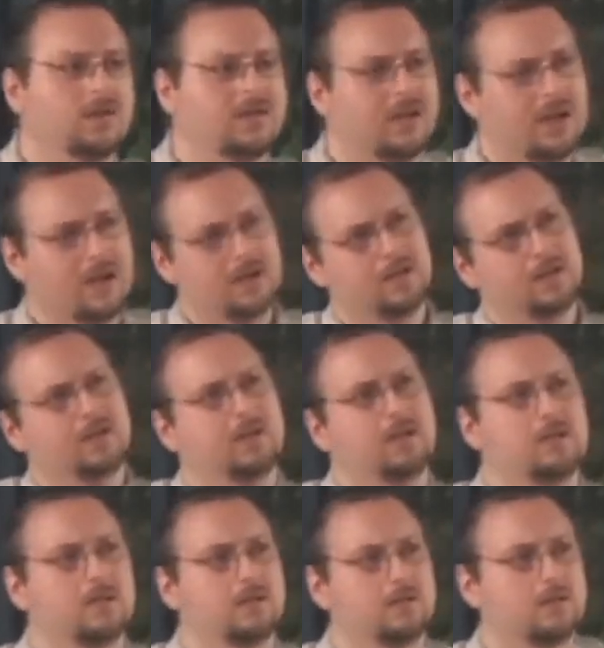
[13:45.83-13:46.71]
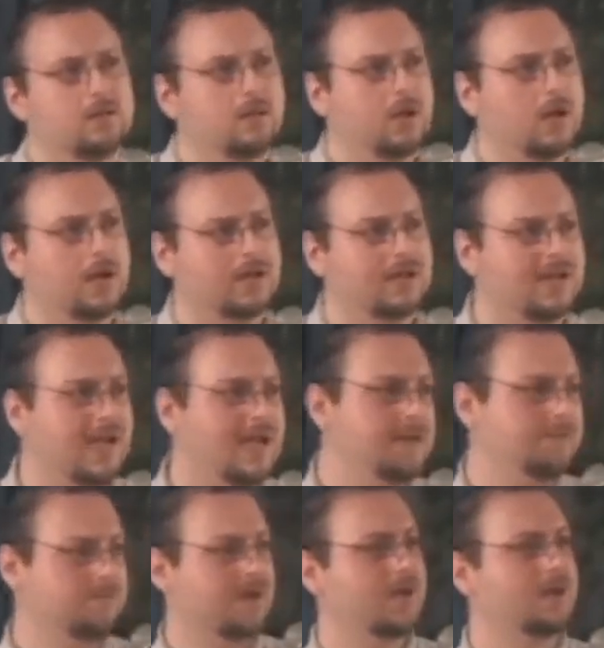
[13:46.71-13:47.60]
And then I, I
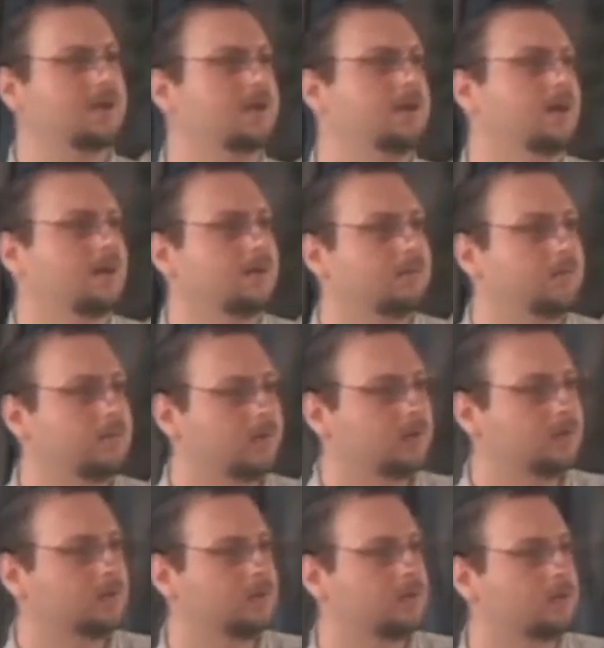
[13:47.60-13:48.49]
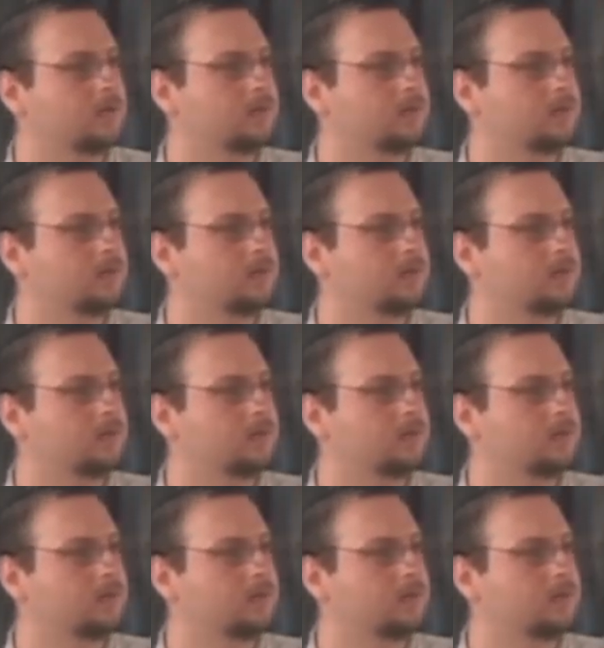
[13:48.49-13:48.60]
came back up.